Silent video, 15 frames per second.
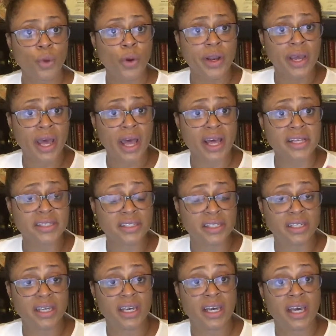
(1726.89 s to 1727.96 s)
or
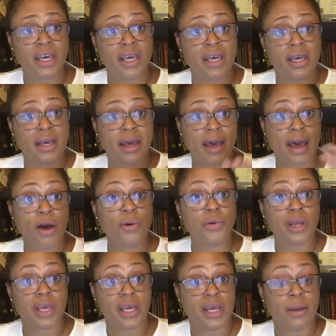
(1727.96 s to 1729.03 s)
constantly
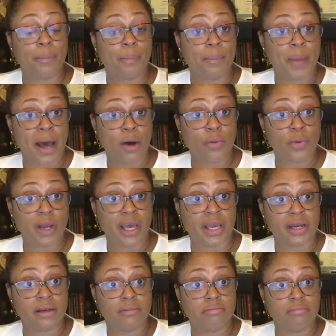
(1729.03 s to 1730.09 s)
out and about
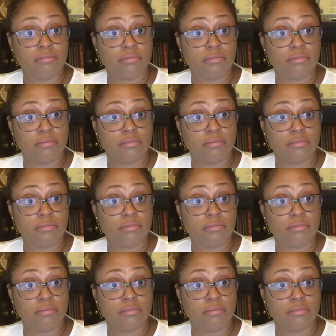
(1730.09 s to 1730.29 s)
at